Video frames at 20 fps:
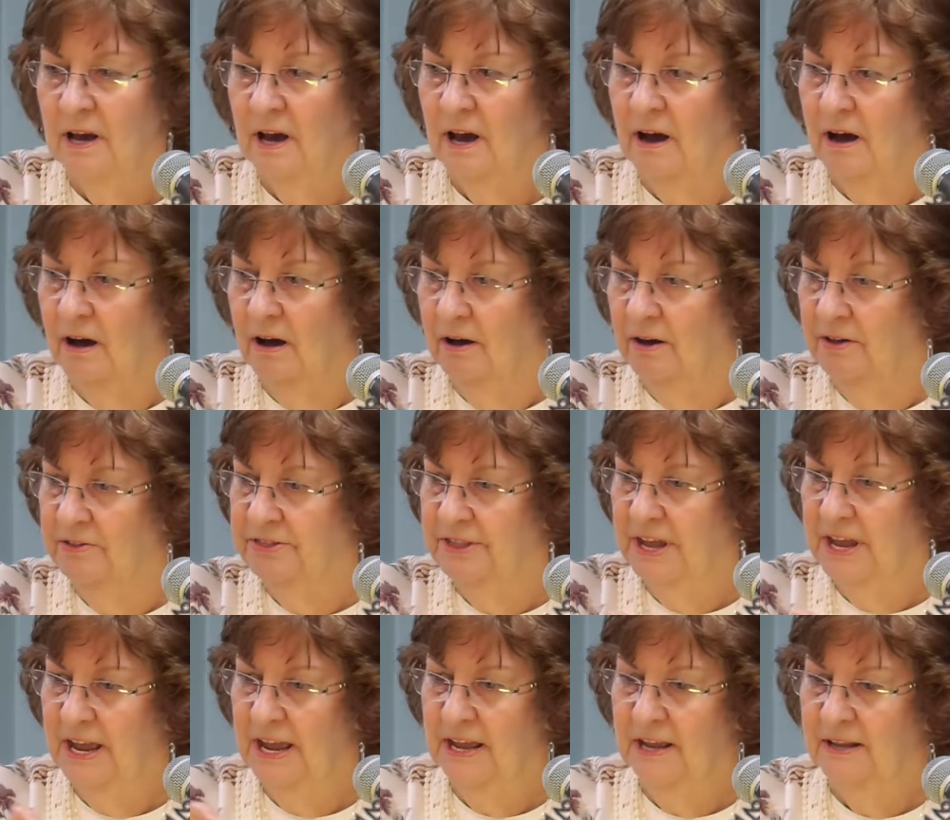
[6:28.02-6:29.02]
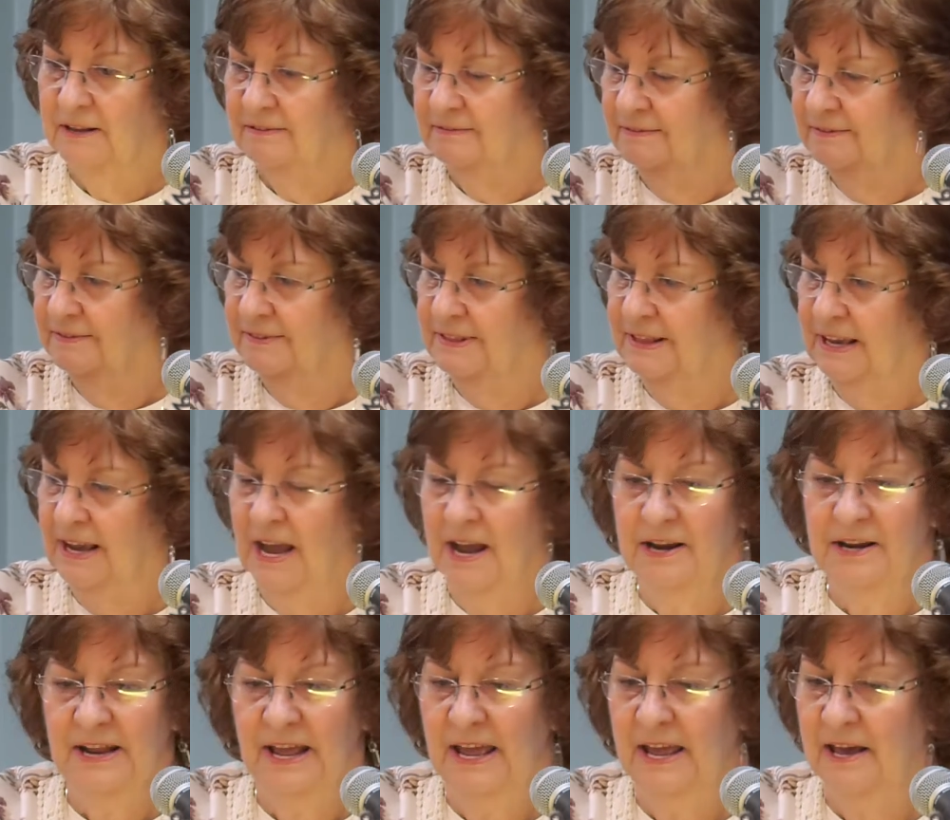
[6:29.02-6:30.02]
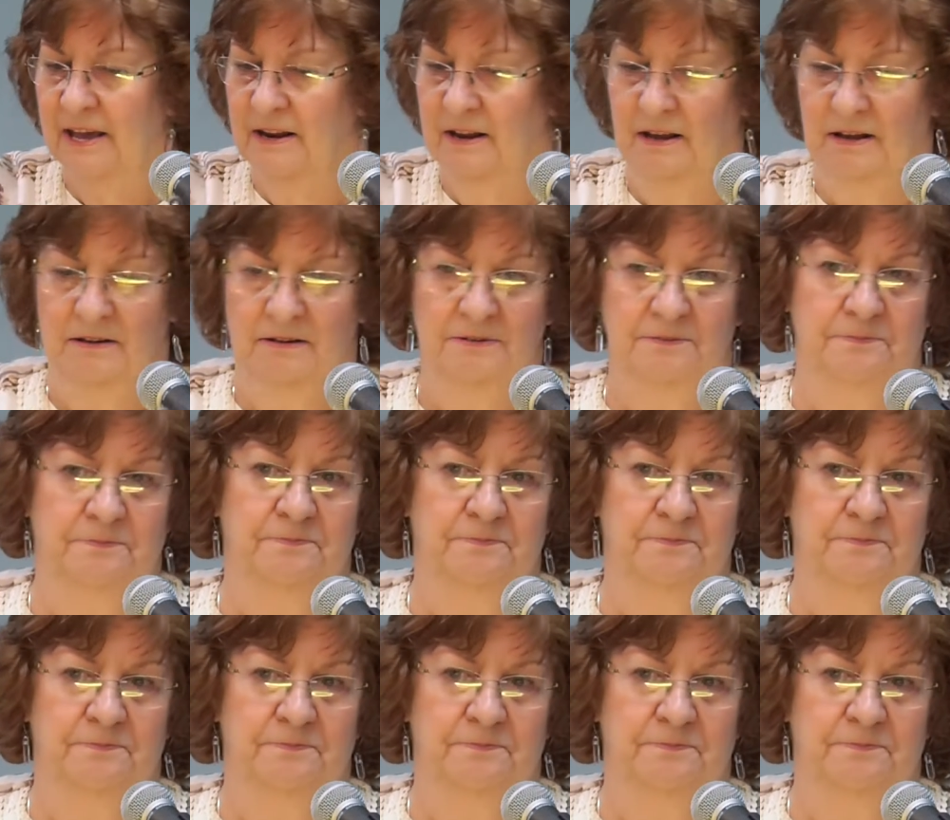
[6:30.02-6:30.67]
They kind of had a,